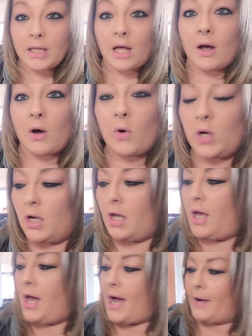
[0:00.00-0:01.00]
hello,
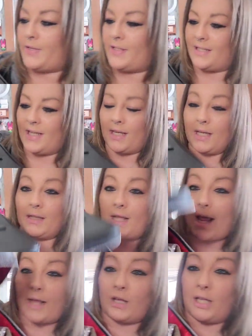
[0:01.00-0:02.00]
I was thinking
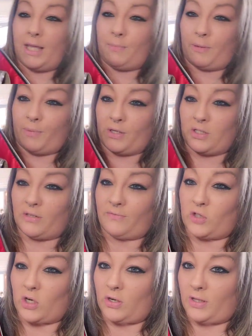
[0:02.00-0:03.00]
that I could keep a bunch
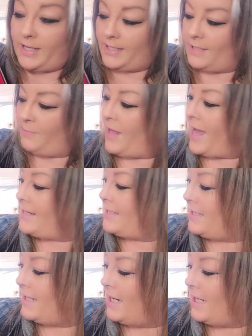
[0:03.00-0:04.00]
of journaling supplies in